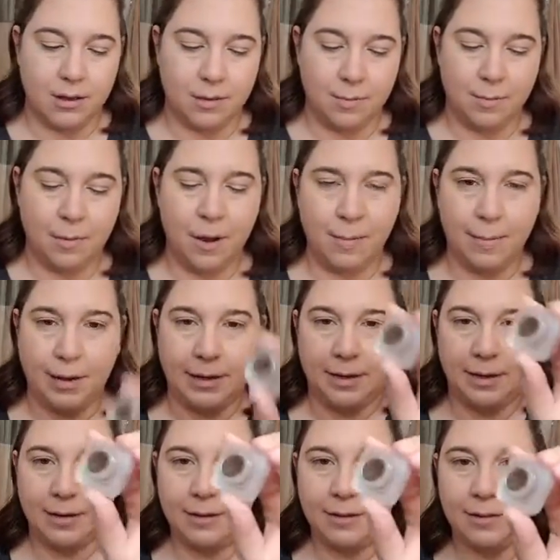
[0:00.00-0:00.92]
pomade.
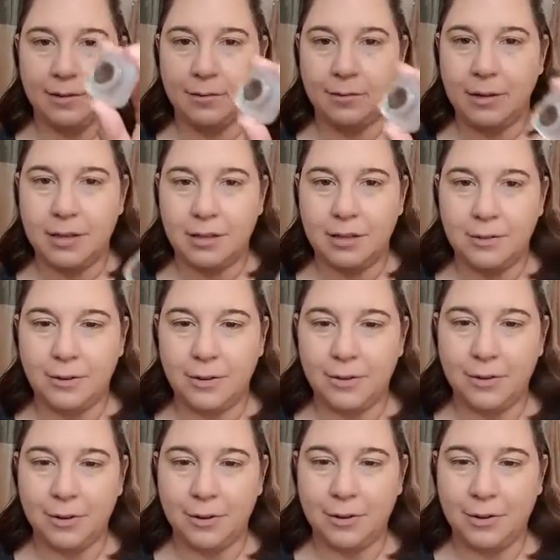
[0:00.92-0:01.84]
We can do it
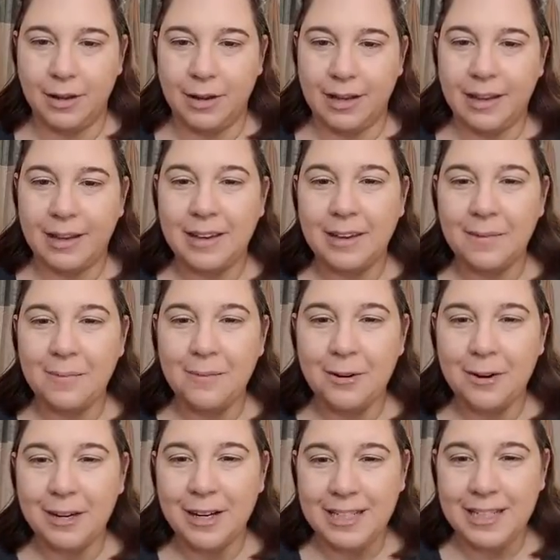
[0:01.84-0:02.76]
real quick. Good
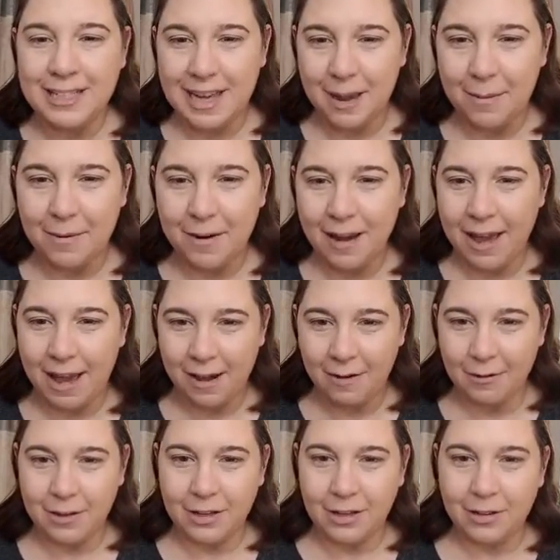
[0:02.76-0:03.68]
morning, Deborah. How
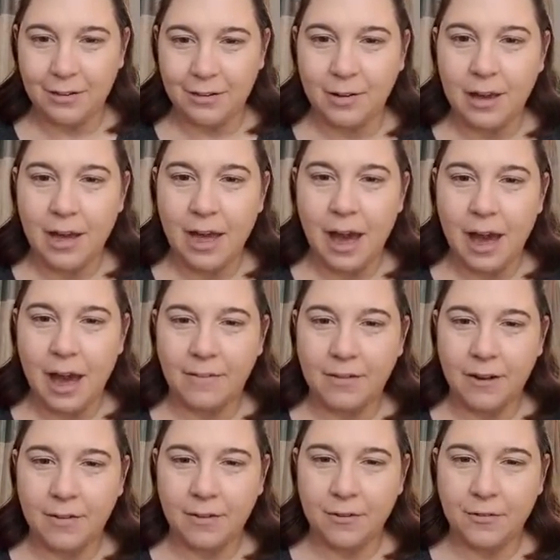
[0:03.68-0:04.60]
are you? I've
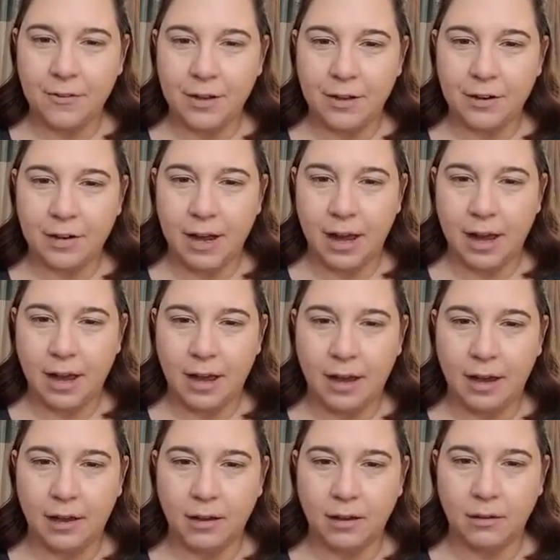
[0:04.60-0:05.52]
never figured
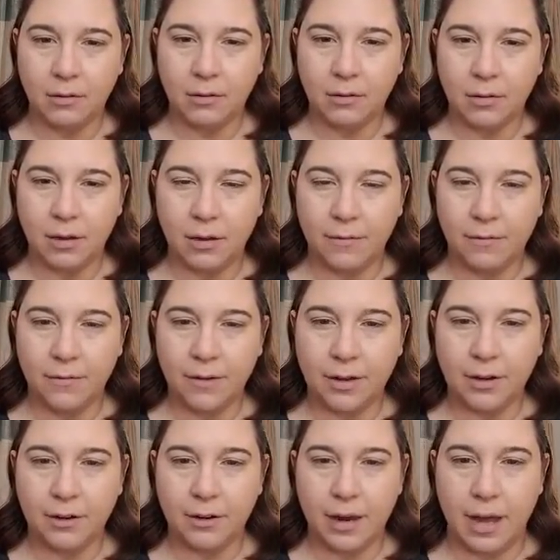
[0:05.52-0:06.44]
out a
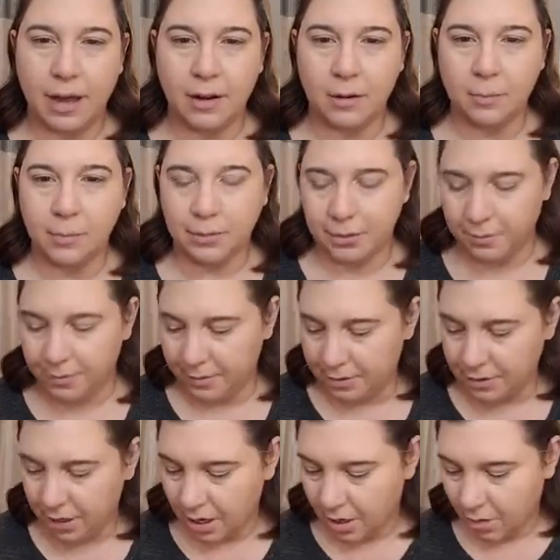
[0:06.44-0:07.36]
blender brush.
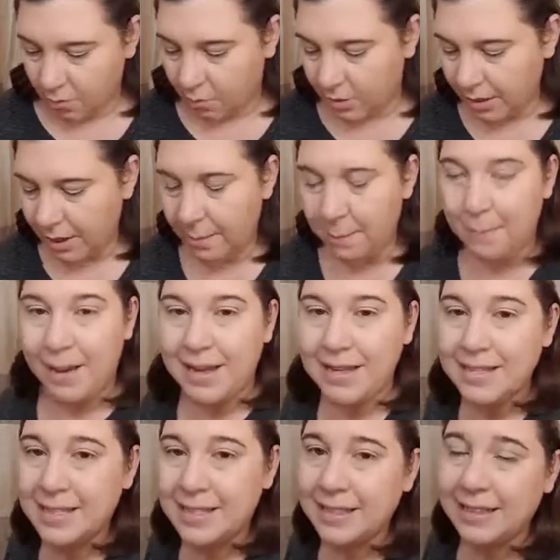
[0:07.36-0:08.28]
What I
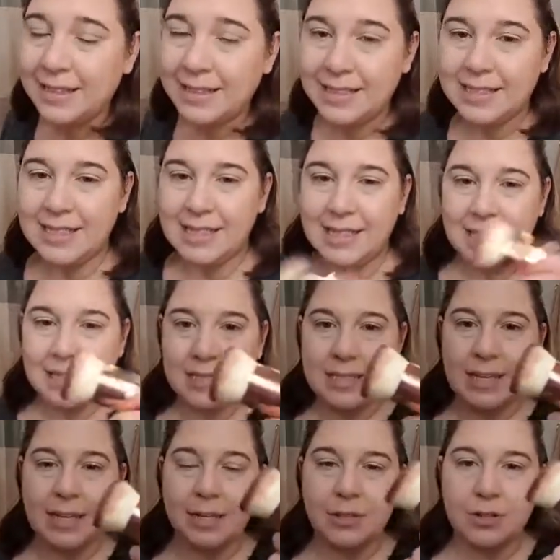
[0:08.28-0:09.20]
basically did,
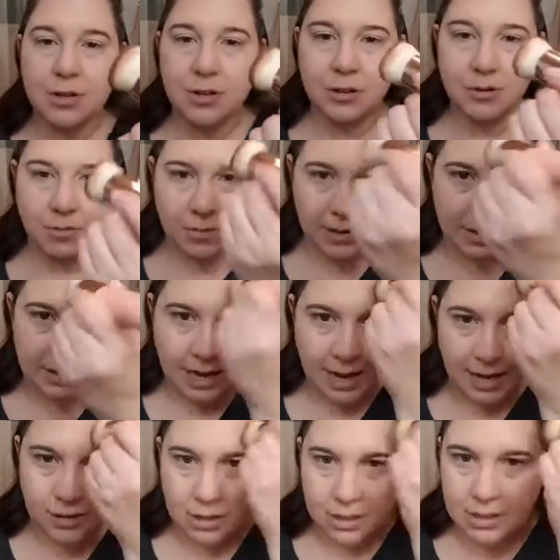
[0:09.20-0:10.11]
Sandra, was
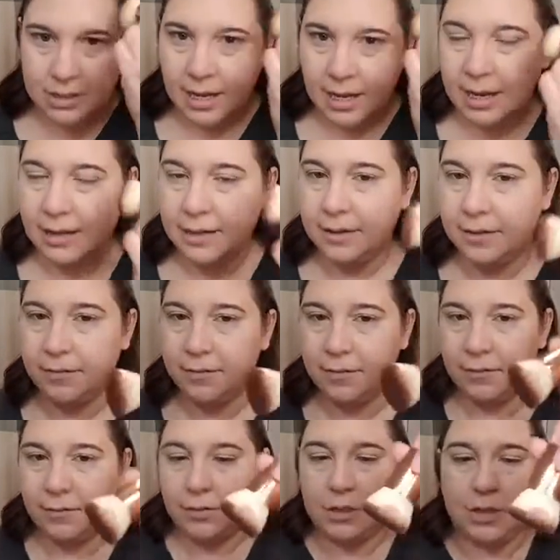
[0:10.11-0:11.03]
I just kind of
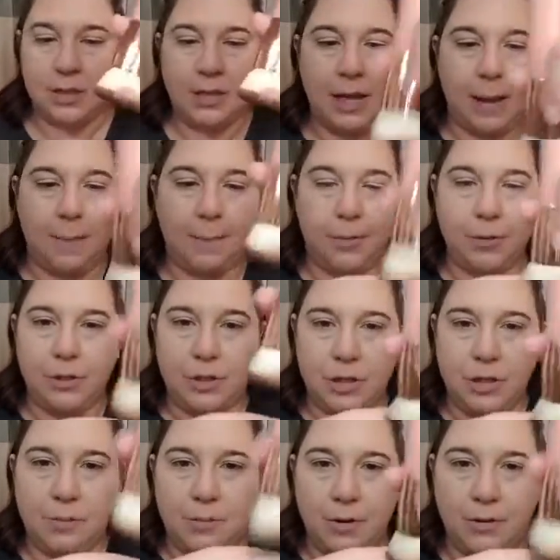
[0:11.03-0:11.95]
did that
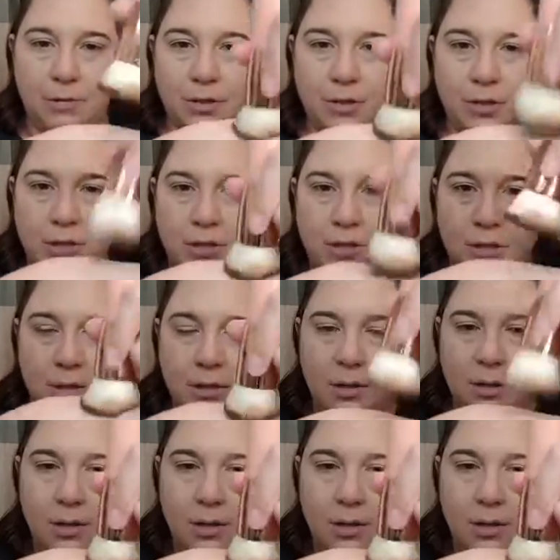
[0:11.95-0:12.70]
pushing motion,